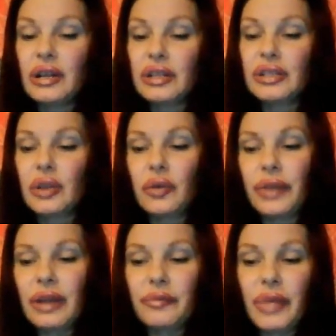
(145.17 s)
So
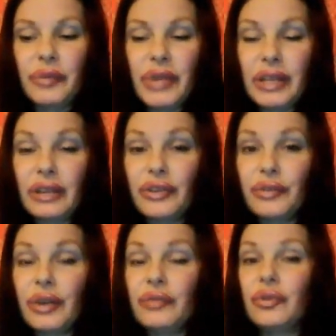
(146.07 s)
that memory I carried
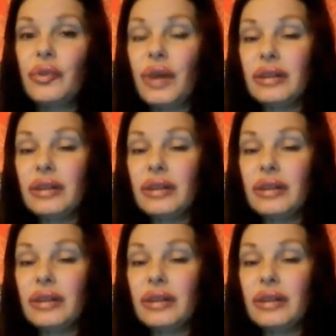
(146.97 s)
around for a while,